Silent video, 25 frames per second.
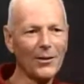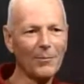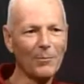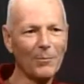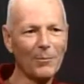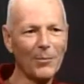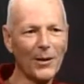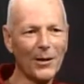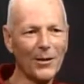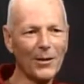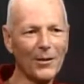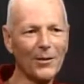
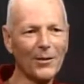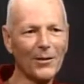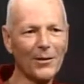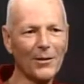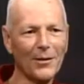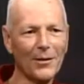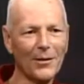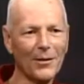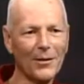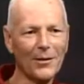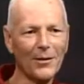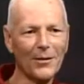But it's
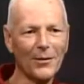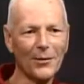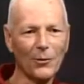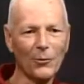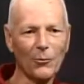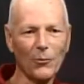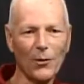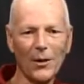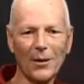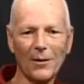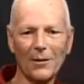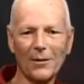
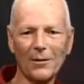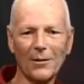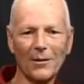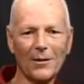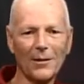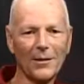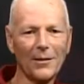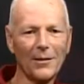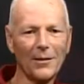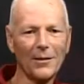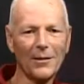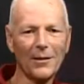great,
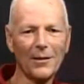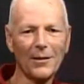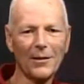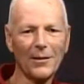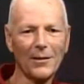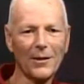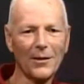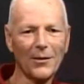and I